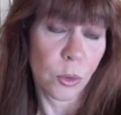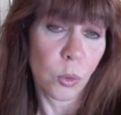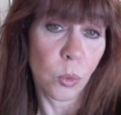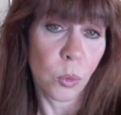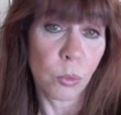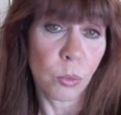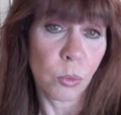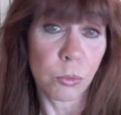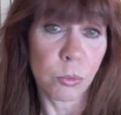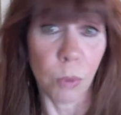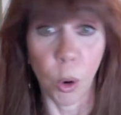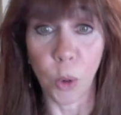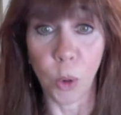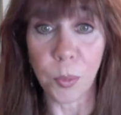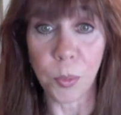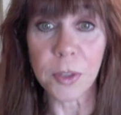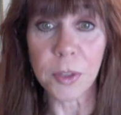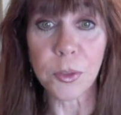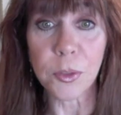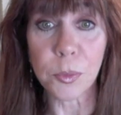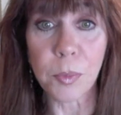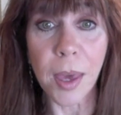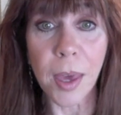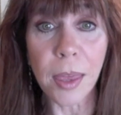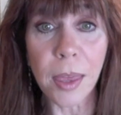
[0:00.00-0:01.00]
the
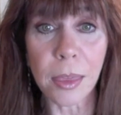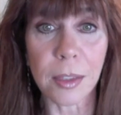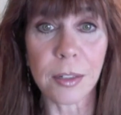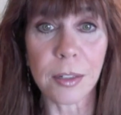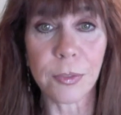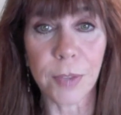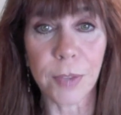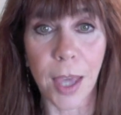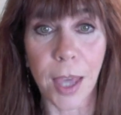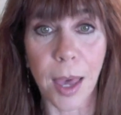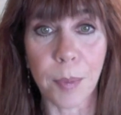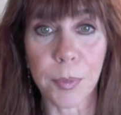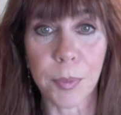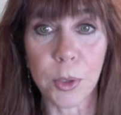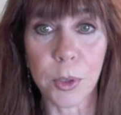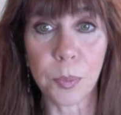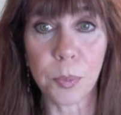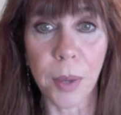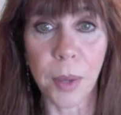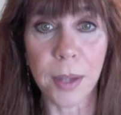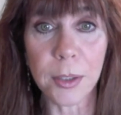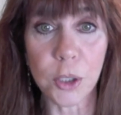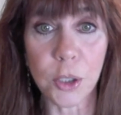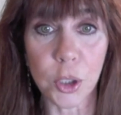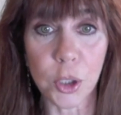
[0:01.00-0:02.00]
Romans' method of capital
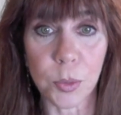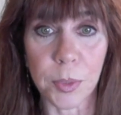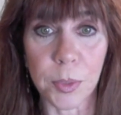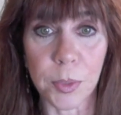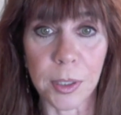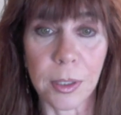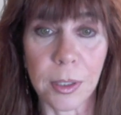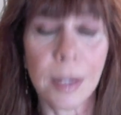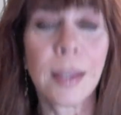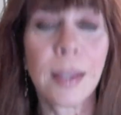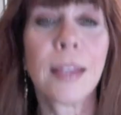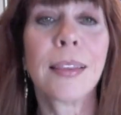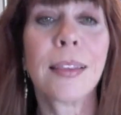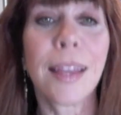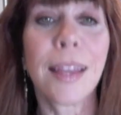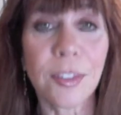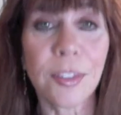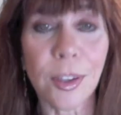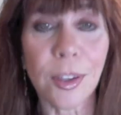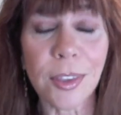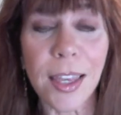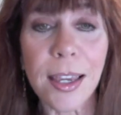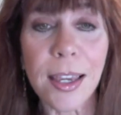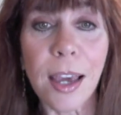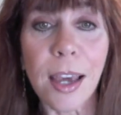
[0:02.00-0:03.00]
punishment. That's
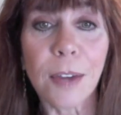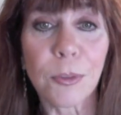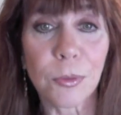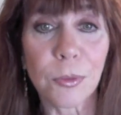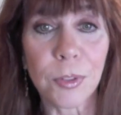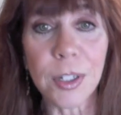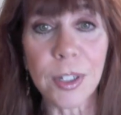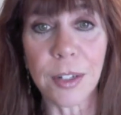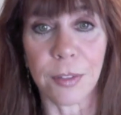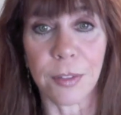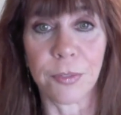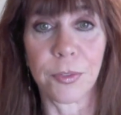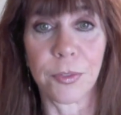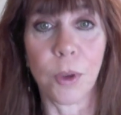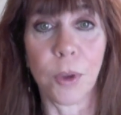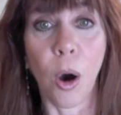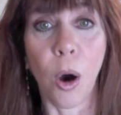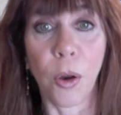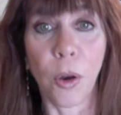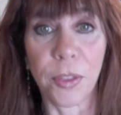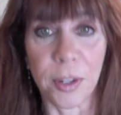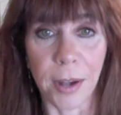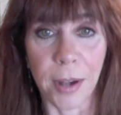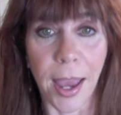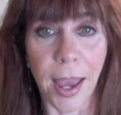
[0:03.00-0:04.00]
how they got rid of
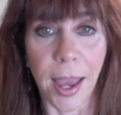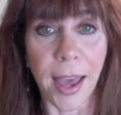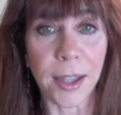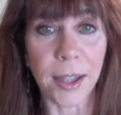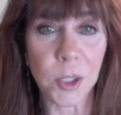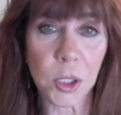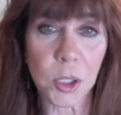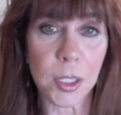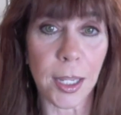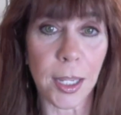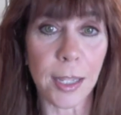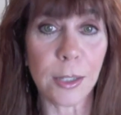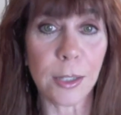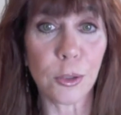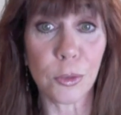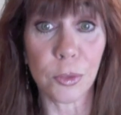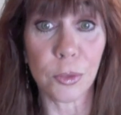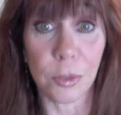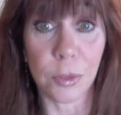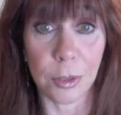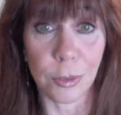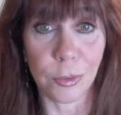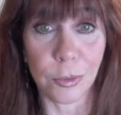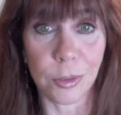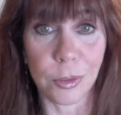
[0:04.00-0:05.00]
all their agitators,
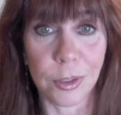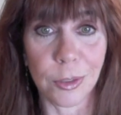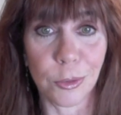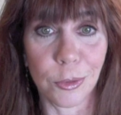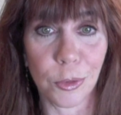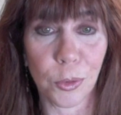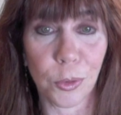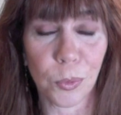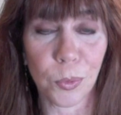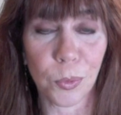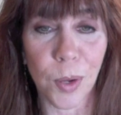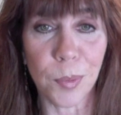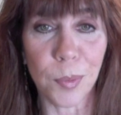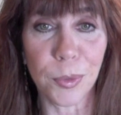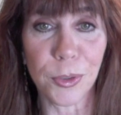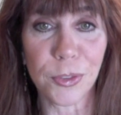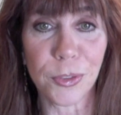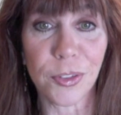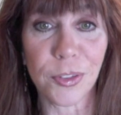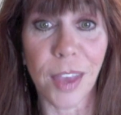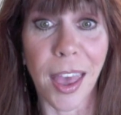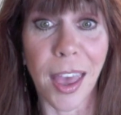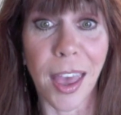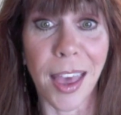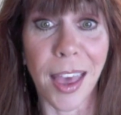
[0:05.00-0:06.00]
dissidents,
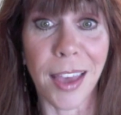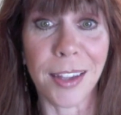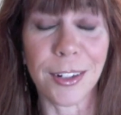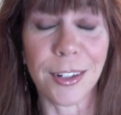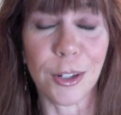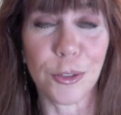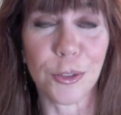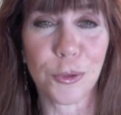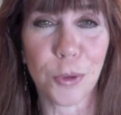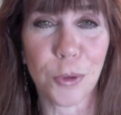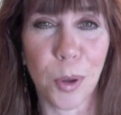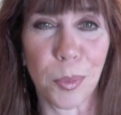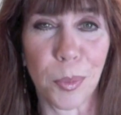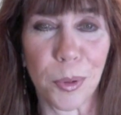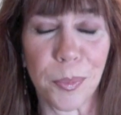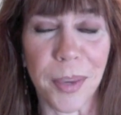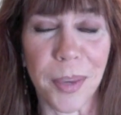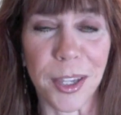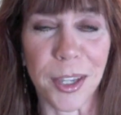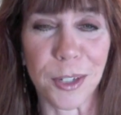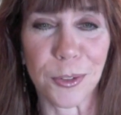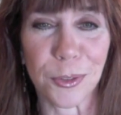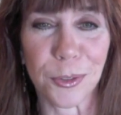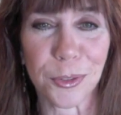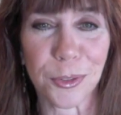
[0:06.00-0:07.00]
rebels, and
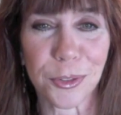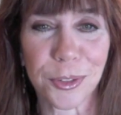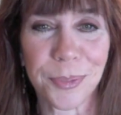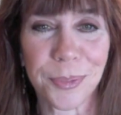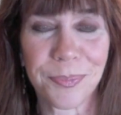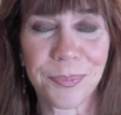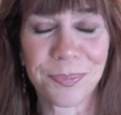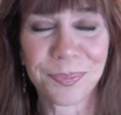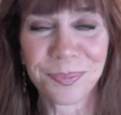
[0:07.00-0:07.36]
troublemakers.